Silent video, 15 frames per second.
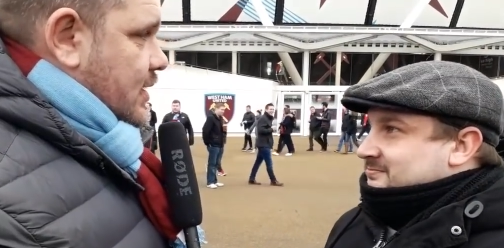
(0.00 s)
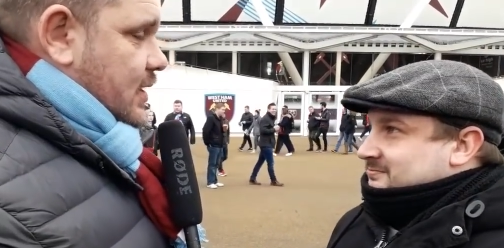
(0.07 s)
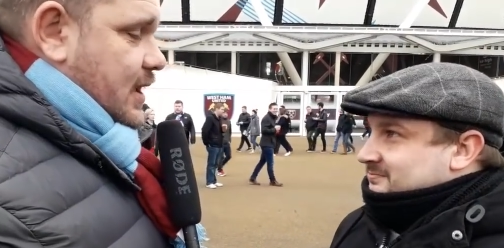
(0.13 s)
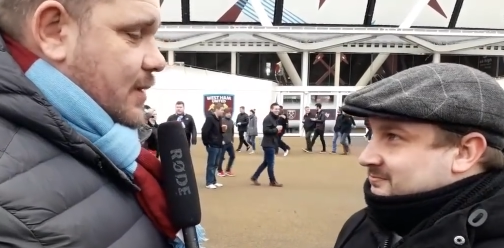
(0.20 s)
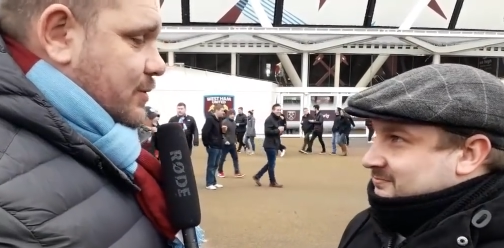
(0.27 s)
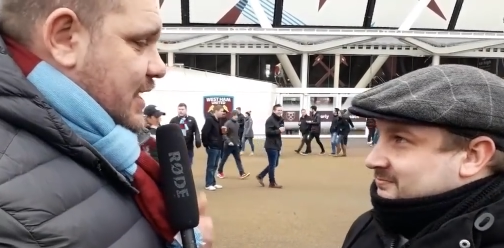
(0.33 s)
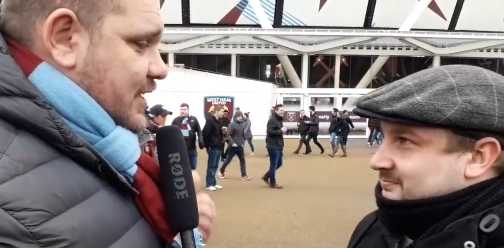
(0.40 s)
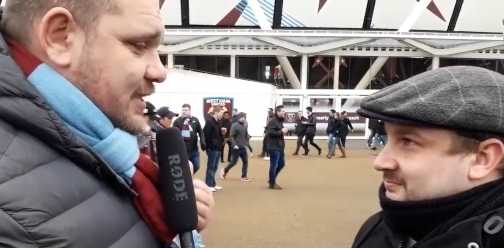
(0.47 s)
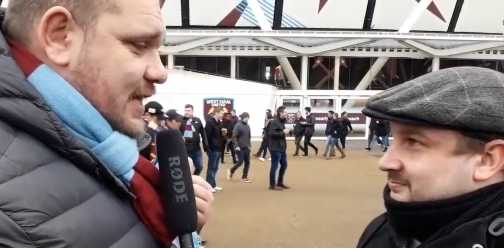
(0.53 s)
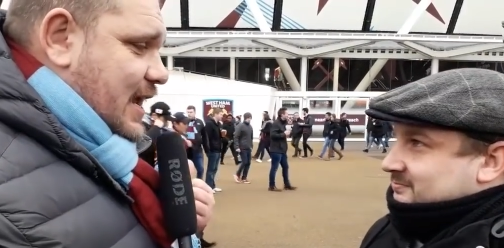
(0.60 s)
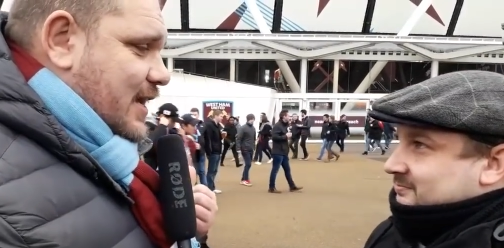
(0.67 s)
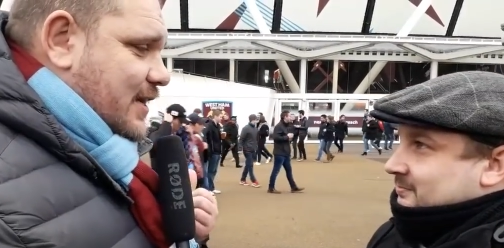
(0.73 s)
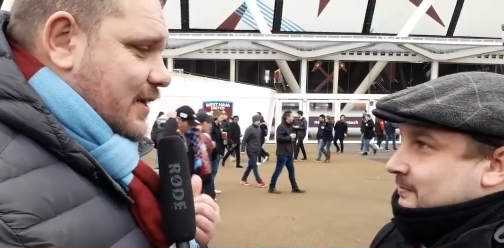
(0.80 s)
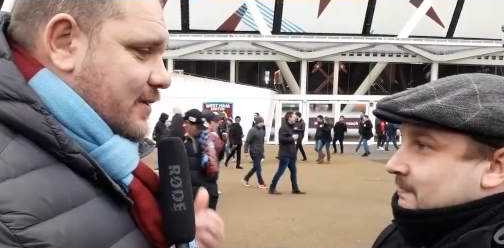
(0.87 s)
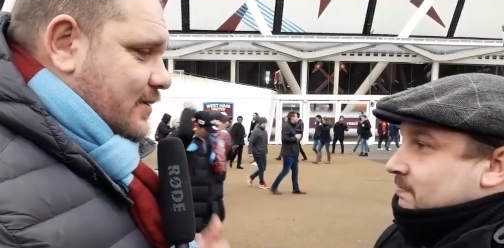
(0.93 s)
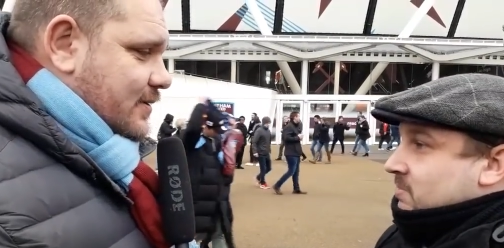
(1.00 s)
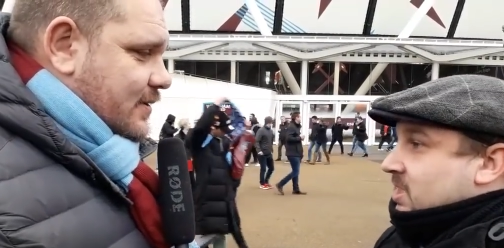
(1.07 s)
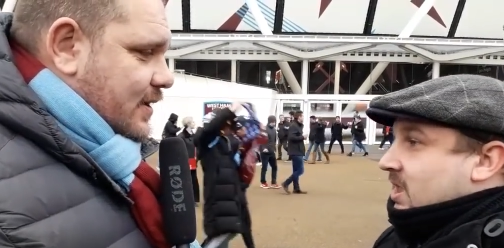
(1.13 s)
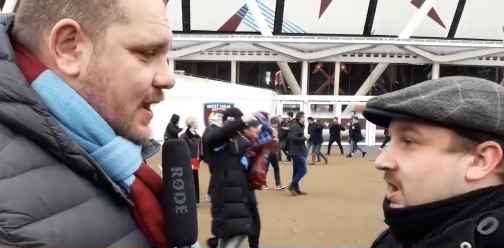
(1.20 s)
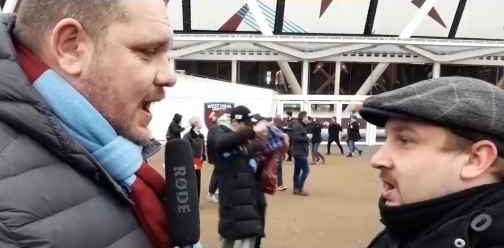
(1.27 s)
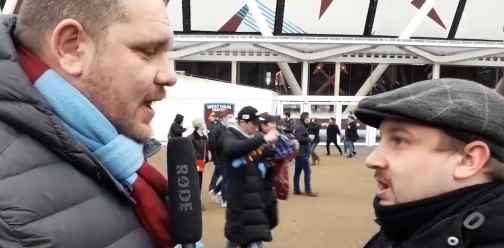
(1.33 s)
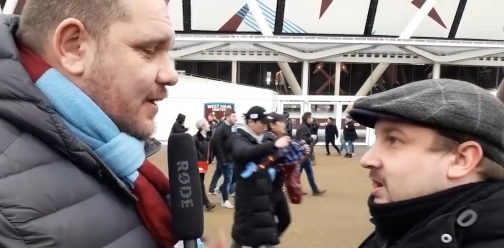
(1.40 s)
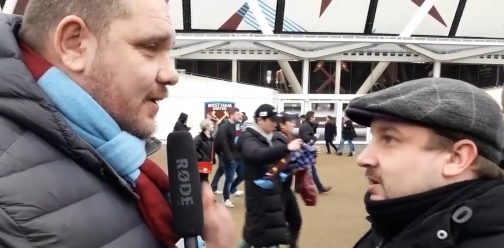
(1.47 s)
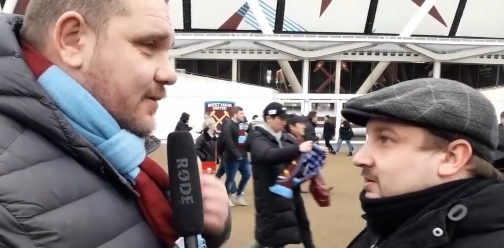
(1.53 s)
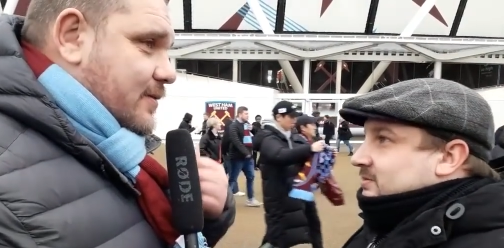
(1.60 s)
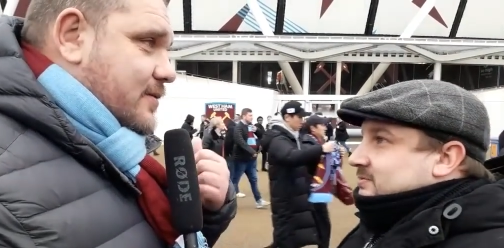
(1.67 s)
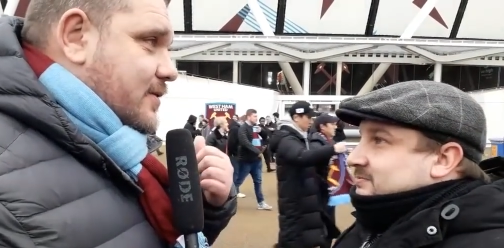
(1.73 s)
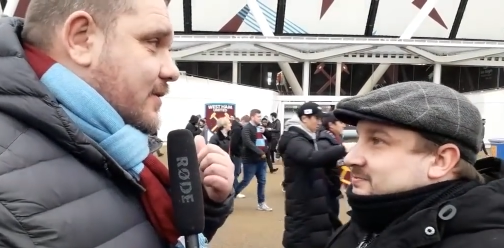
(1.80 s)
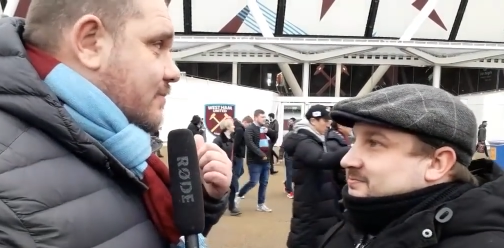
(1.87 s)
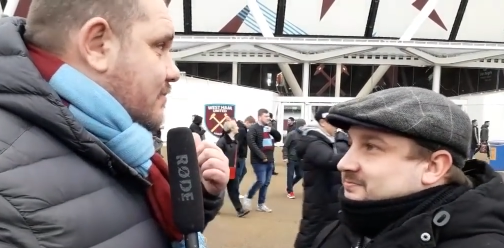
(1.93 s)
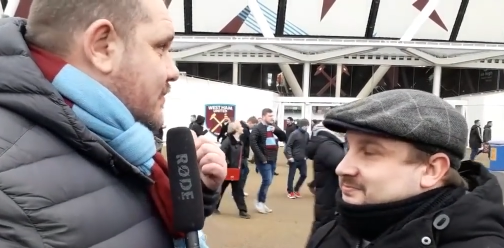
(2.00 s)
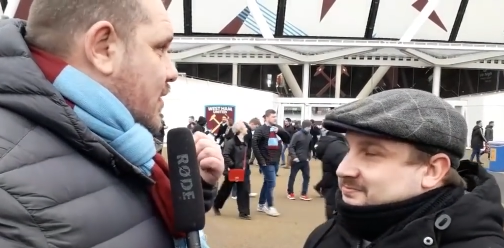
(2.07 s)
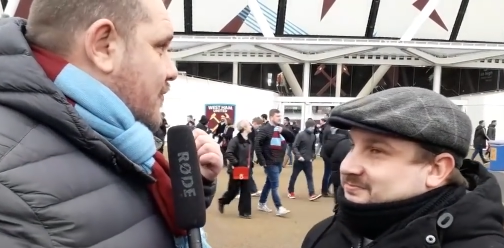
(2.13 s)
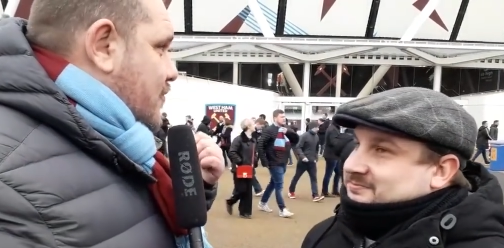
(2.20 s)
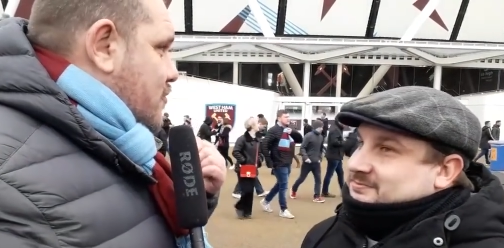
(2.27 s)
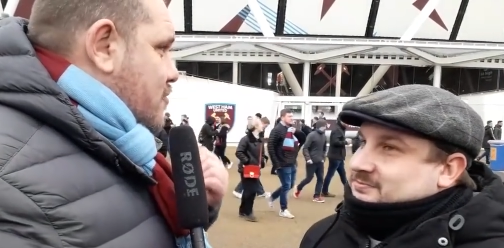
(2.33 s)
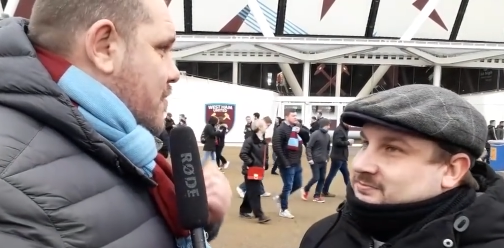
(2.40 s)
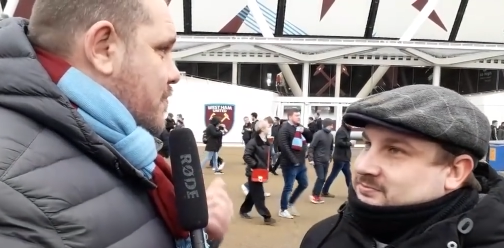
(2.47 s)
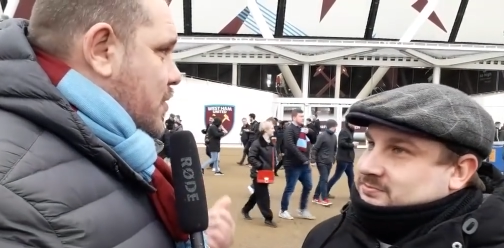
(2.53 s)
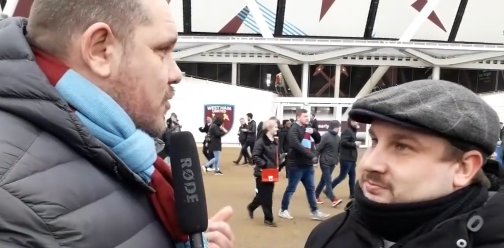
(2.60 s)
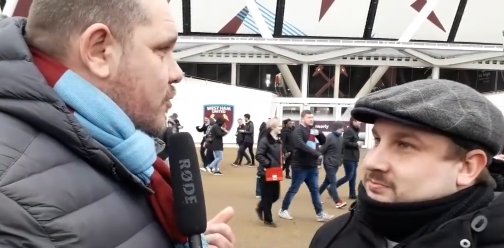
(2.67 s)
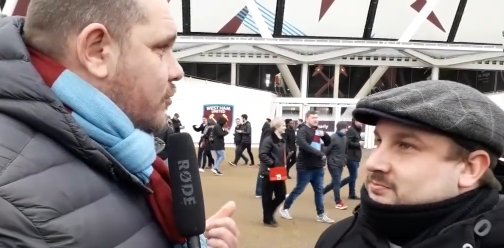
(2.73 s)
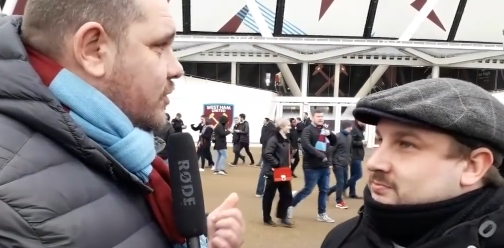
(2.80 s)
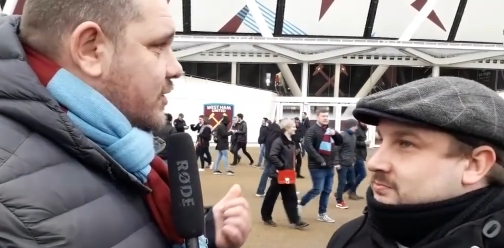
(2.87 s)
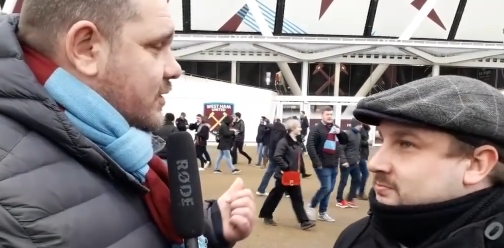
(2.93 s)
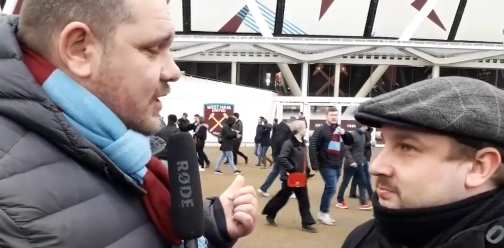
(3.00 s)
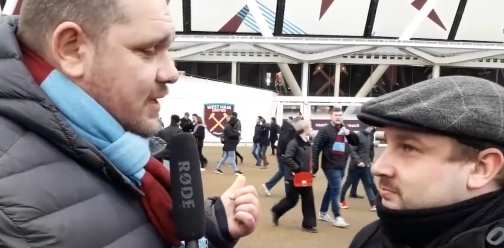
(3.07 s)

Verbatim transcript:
Speaker 1: He was outstanding. And for all the boos